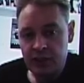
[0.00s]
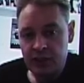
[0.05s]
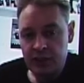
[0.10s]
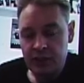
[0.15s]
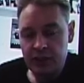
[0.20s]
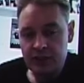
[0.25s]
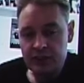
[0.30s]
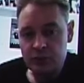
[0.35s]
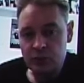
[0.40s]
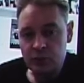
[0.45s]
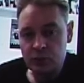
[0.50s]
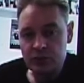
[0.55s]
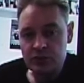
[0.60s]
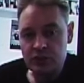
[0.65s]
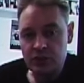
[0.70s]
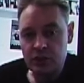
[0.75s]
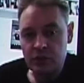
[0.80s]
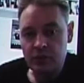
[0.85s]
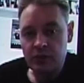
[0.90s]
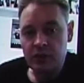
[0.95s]
is
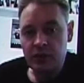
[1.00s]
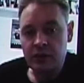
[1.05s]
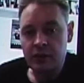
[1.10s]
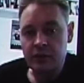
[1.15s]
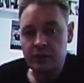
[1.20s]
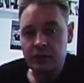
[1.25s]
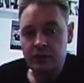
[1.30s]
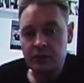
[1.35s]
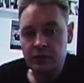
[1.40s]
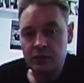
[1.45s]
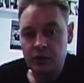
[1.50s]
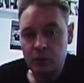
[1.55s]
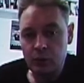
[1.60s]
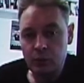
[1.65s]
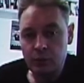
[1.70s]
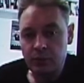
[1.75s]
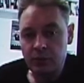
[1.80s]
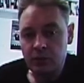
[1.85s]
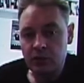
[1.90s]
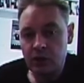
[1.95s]
also the
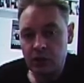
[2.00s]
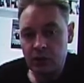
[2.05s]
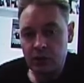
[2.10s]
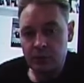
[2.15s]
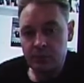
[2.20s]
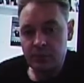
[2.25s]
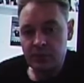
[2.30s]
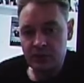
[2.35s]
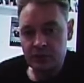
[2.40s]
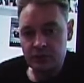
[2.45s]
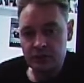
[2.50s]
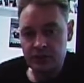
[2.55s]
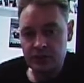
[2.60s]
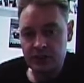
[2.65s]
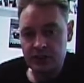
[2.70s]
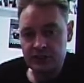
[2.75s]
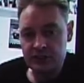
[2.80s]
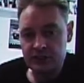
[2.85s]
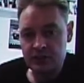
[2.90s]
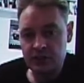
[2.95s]
global IP
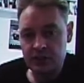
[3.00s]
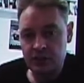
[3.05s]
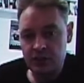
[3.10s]
address